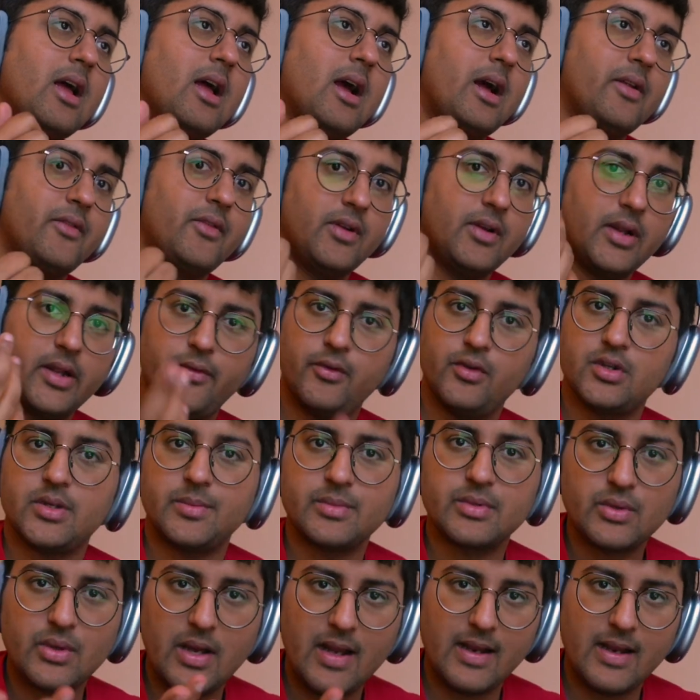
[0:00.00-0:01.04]
and we'll give you some
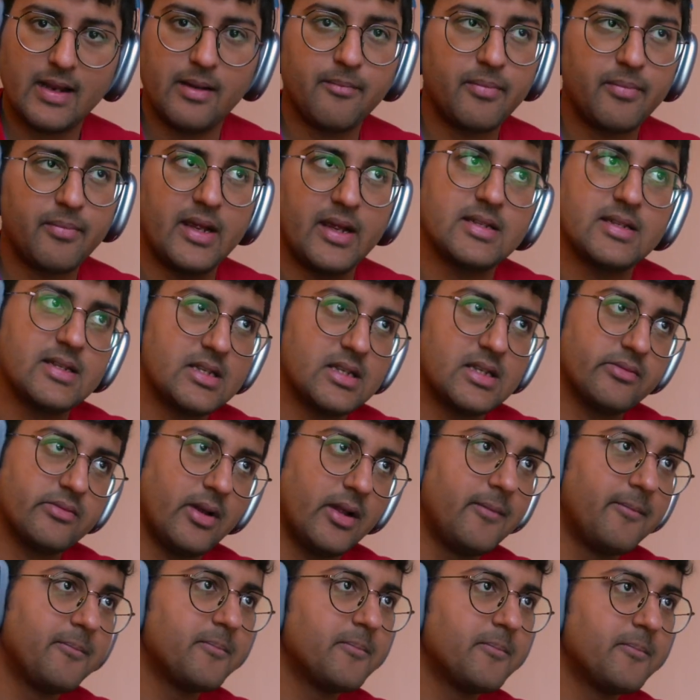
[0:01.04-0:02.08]
swag and prizes as
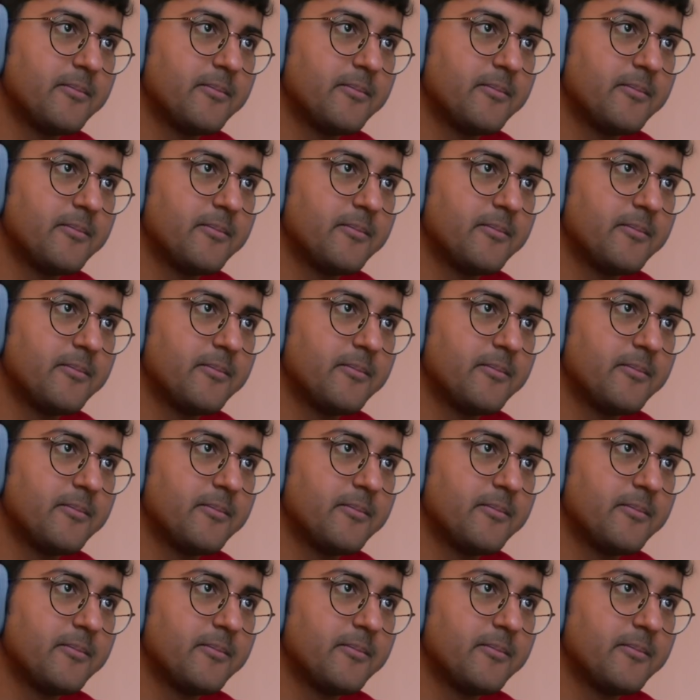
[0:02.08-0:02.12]
well